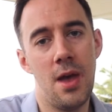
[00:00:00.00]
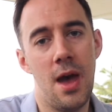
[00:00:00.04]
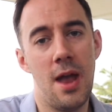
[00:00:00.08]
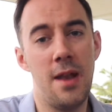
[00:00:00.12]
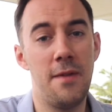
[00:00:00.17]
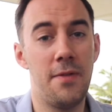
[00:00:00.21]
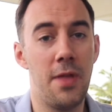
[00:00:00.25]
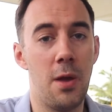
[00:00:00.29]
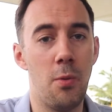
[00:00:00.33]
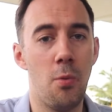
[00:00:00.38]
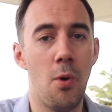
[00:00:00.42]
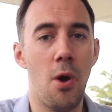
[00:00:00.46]
And
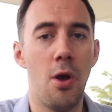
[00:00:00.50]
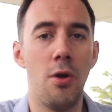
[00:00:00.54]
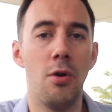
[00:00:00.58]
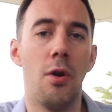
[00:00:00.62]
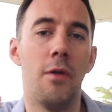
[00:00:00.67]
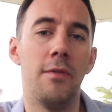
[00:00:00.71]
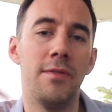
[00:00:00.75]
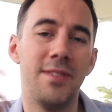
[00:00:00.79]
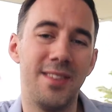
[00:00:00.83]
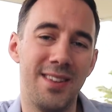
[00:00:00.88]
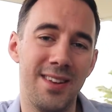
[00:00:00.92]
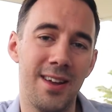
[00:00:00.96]
if they won't,
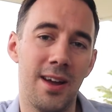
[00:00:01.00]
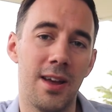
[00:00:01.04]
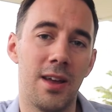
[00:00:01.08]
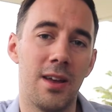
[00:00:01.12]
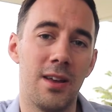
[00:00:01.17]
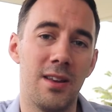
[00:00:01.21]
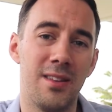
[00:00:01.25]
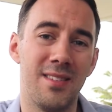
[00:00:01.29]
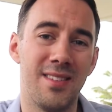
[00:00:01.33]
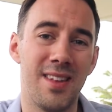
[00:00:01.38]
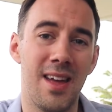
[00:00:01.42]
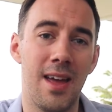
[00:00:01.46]
obviously I
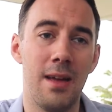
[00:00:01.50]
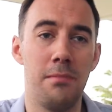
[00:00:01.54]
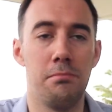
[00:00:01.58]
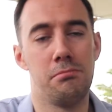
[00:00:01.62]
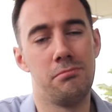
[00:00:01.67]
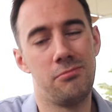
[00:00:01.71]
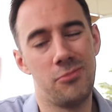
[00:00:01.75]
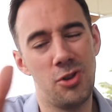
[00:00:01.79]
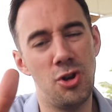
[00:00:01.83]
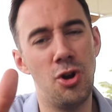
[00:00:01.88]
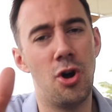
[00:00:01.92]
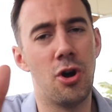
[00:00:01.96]
can say,
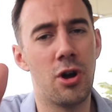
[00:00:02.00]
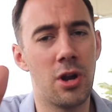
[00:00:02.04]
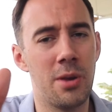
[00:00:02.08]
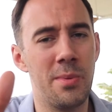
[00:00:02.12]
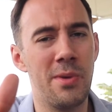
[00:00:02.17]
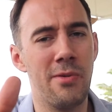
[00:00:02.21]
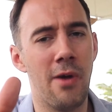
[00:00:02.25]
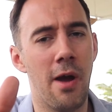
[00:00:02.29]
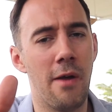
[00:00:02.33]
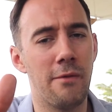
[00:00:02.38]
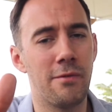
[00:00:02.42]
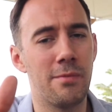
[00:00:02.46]
you're not going to
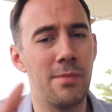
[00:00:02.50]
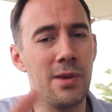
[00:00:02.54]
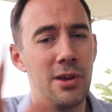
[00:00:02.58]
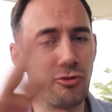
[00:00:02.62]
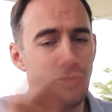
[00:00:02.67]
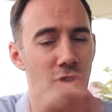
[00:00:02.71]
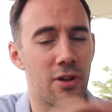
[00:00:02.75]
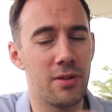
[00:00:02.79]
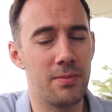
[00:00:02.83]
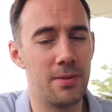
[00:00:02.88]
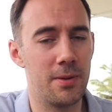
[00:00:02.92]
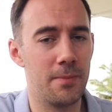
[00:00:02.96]
be right for me,
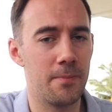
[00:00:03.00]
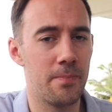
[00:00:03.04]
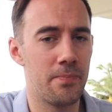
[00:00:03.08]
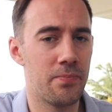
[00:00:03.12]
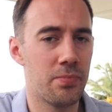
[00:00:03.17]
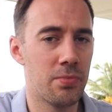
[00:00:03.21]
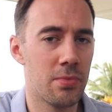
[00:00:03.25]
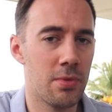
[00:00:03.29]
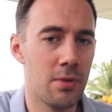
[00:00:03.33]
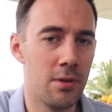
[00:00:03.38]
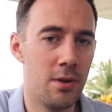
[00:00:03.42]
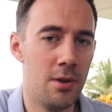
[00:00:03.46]
trust
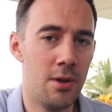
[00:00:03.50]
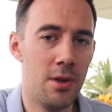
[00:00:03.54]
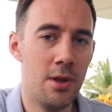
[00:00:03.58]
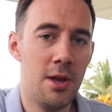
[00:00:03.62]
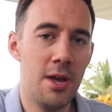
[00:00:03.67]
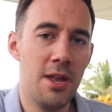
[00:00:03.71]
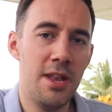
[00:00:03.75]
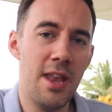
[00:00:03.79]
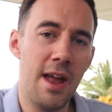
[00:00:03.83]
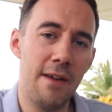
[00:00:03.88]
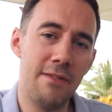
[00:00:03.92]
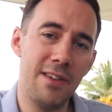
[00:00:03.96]
me.
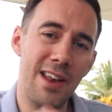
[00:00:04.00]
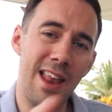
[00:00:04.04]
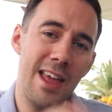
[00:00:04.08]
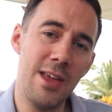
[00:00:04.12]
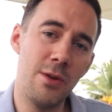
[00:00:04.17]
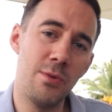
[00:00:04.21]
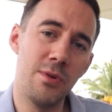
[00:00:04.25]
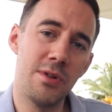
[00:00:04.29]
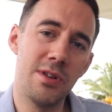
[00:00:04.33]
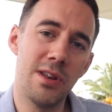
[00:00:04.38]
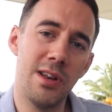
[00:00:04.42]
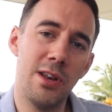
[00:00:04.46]
Now, if I let
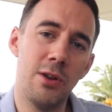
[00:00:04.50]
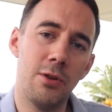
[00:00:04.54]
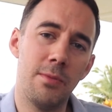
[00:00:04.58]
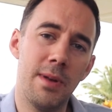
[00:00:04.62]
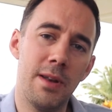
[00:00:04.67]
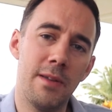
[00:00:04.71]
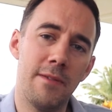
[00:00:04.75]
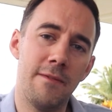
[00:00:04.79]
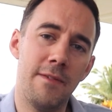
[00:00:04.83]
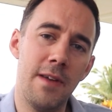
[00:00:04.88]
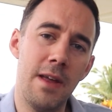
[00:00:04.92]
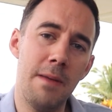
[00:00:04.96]
you into a little
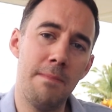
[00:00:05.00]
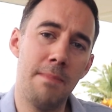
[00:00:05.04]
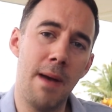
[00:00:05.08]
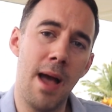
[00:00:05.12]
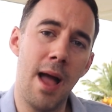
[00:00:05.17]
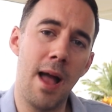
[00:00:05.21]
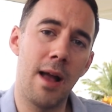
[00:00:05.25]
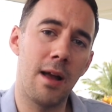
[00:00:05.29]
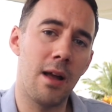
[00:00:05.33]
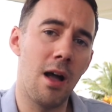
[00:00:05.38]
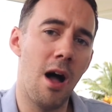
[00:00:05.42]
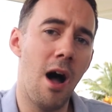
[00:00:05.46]
bit of
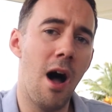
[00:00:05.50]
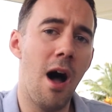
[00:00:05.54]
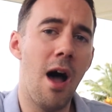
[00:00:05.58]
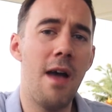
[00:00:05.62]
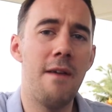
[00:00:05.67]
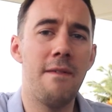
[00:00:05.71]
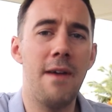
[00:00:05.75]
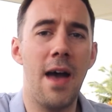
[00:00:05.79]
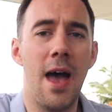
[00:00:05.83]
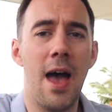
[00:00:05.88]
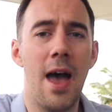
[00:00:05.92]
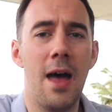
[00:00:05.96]
feedback,
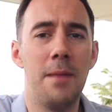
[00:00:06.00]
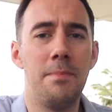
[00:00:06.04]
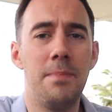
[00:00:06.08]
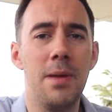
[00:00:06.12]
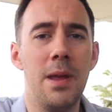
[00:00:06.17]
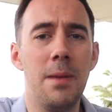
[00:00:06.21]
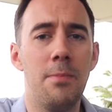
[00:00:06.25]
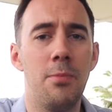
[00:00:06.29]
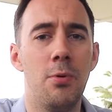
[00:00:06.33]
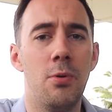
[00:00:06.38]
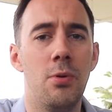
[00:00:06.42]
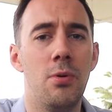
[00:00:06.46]
I've had
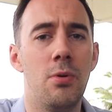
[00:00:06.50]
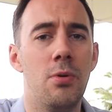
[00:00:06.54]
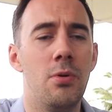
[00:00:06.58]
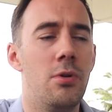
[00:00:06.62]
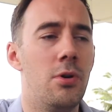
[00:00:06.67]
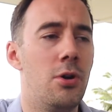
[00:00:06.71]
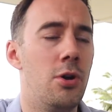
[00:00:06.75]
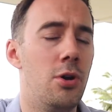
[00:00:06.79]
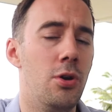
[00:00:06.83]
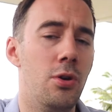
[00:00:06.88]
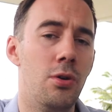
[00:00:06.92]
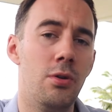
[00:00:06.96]

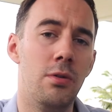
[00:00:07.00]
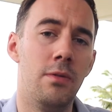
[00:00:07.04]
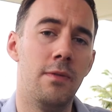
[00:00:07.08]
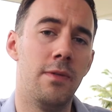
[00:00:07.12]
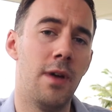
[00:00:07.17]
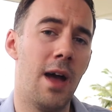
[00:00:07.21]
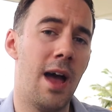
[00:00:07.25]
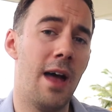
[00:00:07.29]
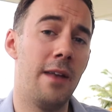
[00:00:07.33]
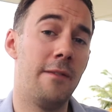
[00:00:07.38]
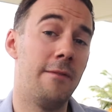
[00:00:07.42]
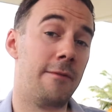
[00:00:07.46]
people who've
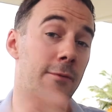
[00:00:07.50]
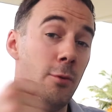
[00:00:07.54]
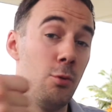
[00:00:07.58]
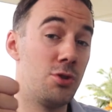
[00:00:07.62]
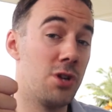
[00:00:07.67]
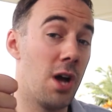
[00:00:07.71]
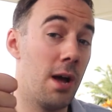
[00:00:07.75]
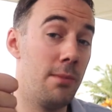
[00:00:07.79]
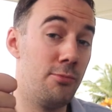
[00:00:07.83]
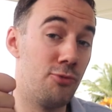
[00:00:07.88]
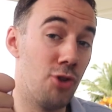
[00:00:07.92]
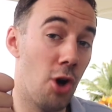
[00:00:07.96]
had
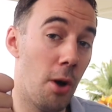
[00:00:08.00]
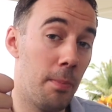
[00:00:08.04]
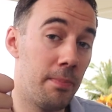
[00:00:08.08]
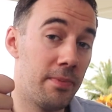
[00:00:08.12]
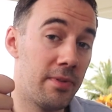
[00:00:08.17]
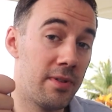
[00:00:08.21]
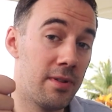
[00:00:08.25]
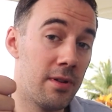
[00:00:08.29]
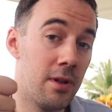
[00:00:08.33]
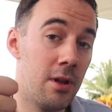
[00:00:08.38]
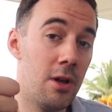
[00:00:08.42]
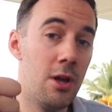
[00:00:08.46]
full-time
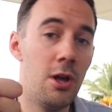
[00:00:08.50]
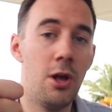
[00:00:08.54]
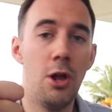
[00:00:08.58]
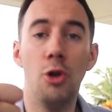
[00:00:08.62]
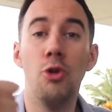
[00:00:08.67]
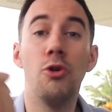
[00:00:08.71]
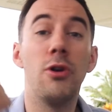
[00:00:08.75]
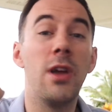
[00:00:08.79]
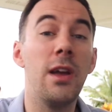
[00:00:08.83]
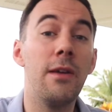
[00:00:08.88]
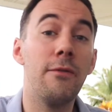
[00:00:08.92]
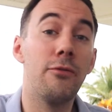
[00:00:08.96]
jobs
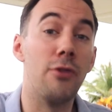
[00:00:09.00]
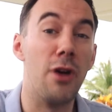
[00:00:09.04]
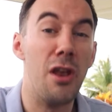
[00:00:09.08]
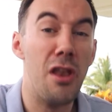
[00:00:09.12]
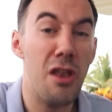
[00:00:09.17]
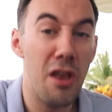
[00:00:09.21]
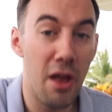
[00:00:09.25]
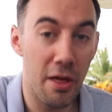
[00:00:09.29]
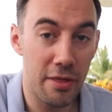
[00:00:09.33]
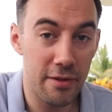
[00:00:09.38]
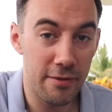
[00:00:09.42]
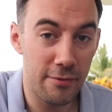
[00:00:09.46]
looking for
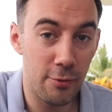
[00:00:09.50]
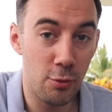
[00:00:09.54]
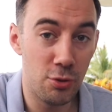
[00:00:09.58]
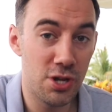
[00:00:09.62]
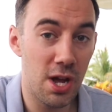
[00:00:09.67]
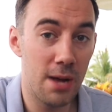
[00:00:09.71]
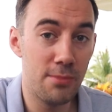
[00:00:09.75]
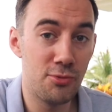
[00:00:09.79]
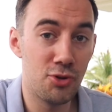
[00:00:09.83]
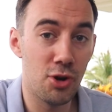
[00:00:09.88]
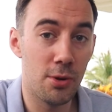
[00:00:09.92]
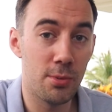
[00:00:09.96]
another
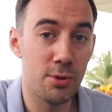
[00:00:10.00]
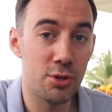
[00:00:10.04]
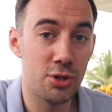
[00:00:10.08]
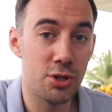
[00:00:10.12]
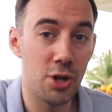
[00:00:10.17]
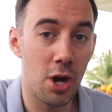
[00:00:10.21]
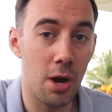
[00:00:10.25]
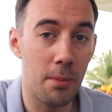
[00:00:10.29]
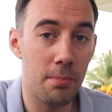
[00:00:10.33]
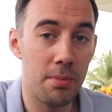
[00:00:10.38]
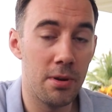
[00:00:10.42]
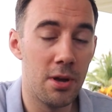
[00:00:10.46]
full-time job on
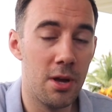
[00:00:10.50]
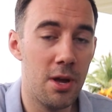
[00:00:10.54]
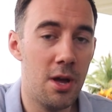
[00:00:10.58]
top.